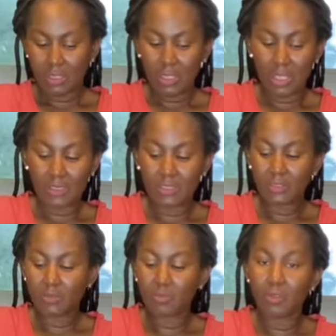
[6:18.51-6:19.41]
And this
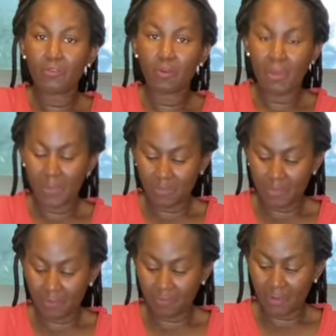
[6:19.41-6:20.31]
will be for my
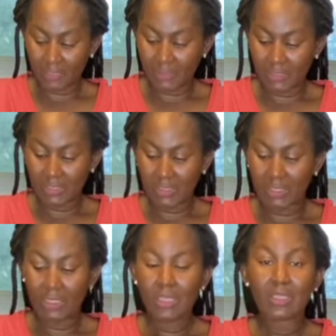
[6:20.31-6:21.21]
breakfast.
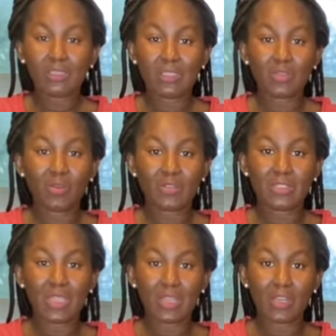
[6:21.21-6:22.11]
This
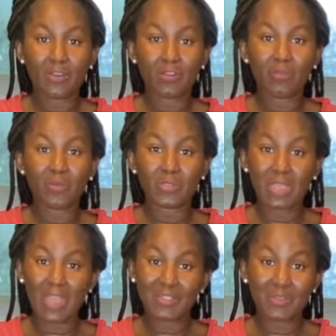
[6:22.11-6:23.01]
contains a lot of
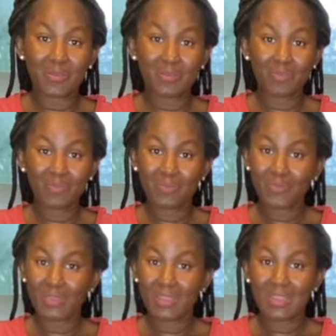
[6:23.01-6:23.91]
potassium.
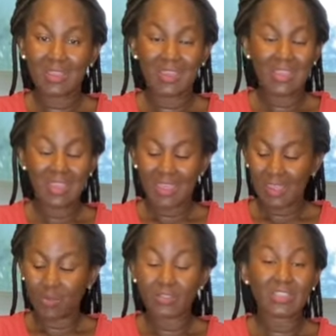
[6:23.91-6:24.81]

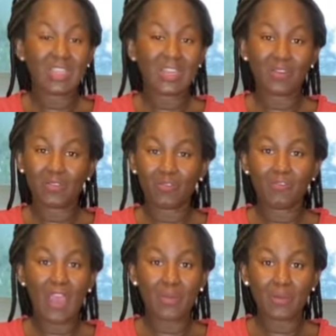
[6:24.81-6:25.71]
It contains a lot of
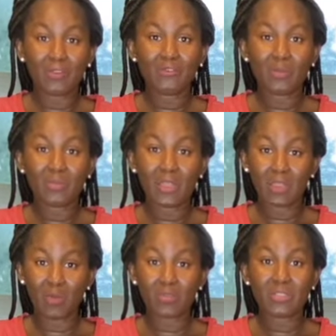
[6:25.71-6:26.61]
fiber from the
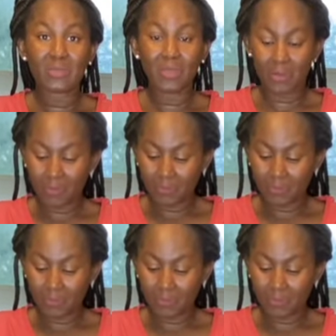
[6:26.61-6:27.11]
oat milk.